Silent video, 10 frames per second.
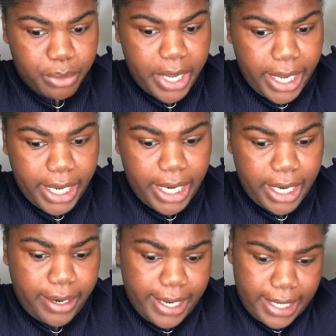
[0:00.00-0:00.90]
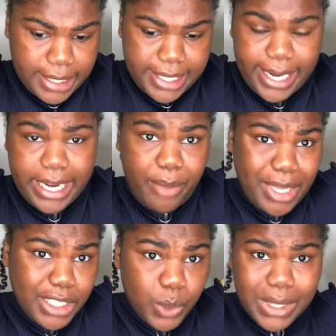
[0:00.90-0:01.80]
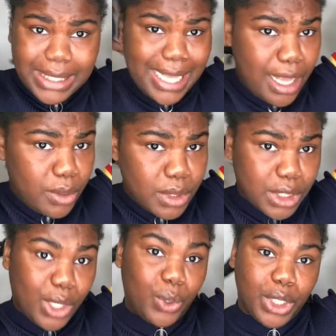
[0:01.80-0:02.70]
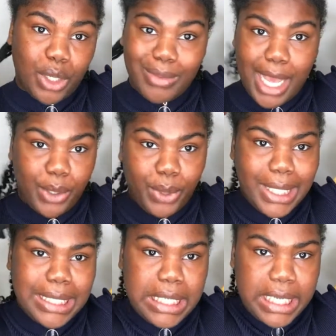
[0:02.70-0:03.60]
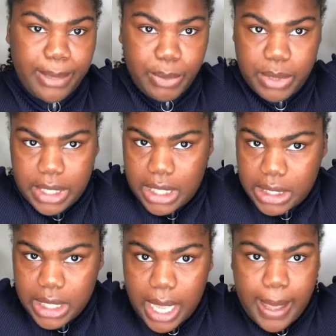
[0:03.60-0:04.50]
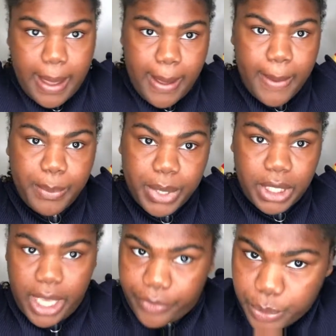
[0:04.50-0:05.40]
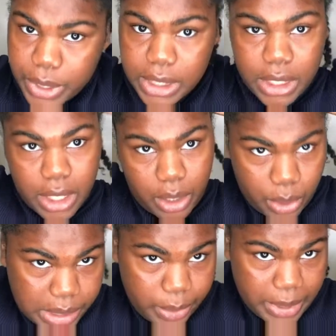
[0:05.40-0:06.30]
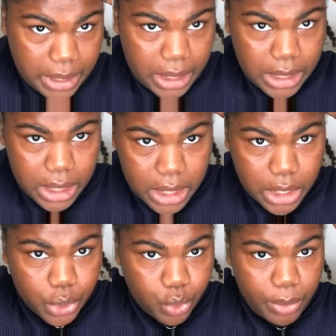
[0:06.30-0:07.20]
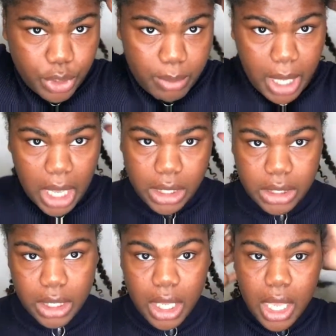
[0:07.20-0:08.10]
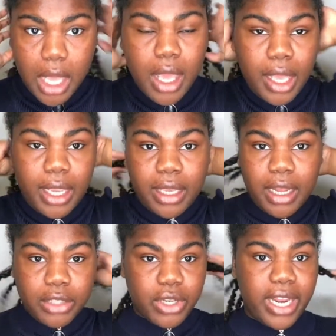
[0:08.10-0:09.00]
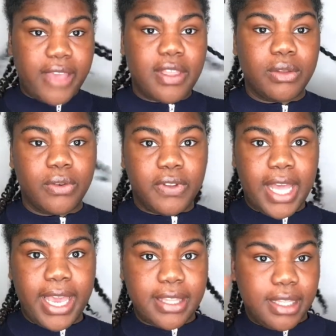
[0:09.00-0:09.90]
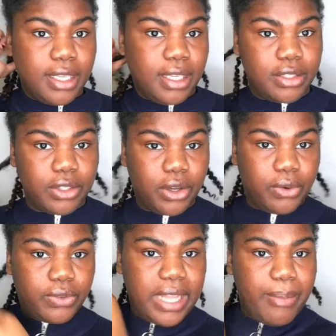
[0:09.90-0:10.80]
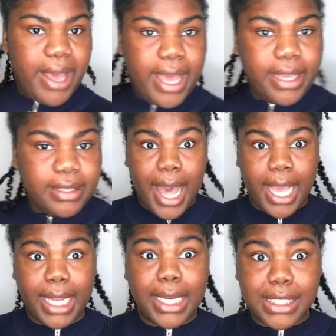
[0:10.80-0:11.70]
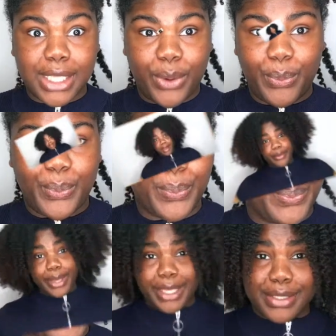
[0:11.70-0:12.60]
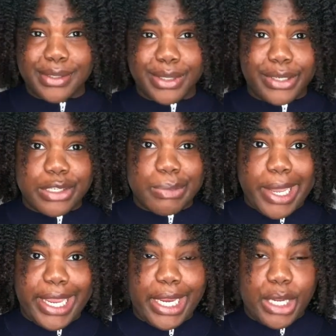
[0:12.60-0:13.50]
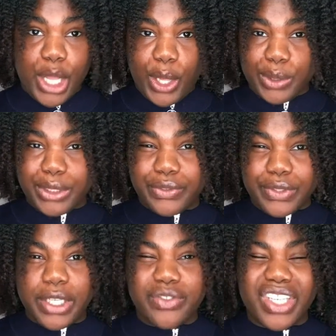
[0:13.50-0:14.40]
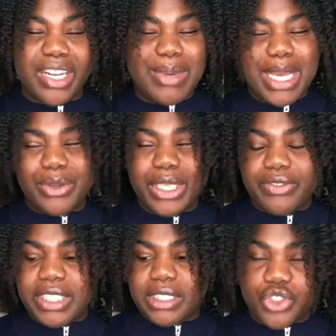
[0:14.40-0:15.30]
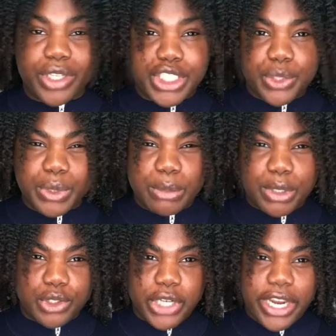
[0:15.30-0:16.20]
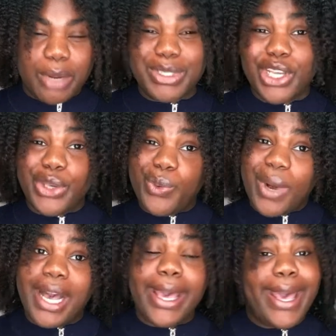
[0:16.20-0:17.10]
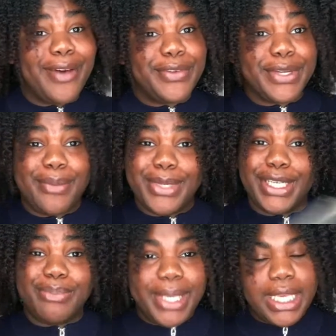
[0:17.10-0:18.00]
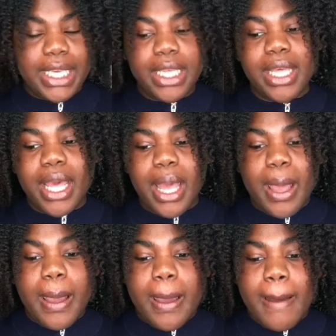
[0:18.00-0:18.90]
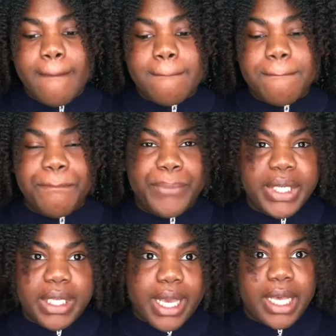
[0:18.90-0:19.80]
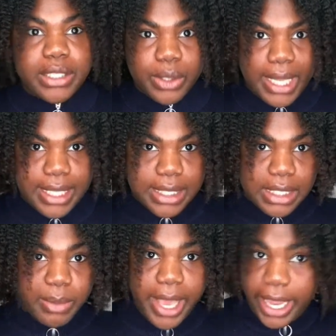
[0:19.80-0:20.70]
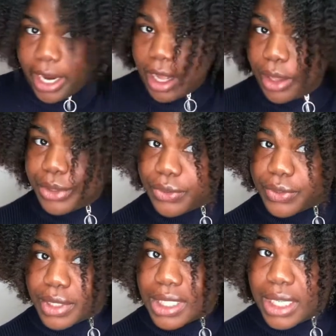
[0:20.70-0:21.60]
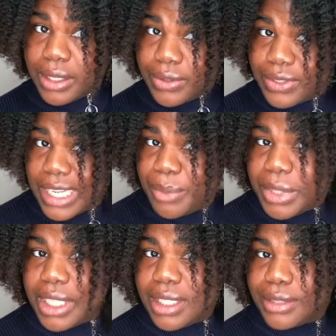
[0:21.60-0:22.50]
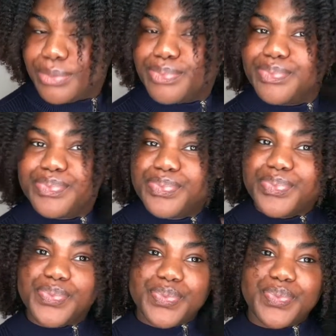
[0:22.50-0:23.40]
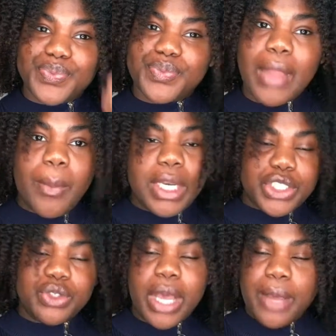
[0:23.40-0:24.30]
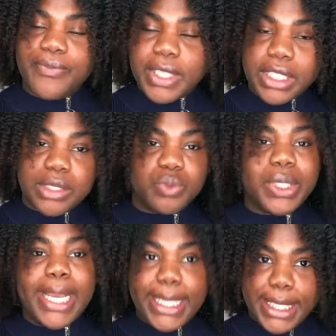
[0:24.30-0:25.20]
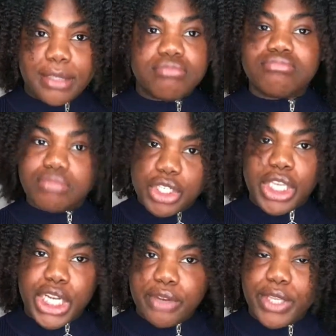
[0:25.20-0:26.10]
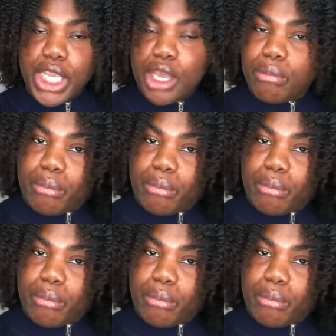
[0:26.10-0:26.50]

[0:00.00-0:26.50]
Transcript: my hair and take down my twist out, so you know, I'm not going into depth with this, but yeah, if you want to see those, they'll be linked in the description box, and I'll try to have that little flying thingy to go fly by. right, let's go. Okay, so here's my hair all defluffed, and I'm not gonna even stretch it with the blow dryer, and I'm gonna tell you why after I'm done picking it. But yeah, so like this is my hair all defluffed. I mean, I'm gonna let you know how I'm feeling when I get to the end of the video,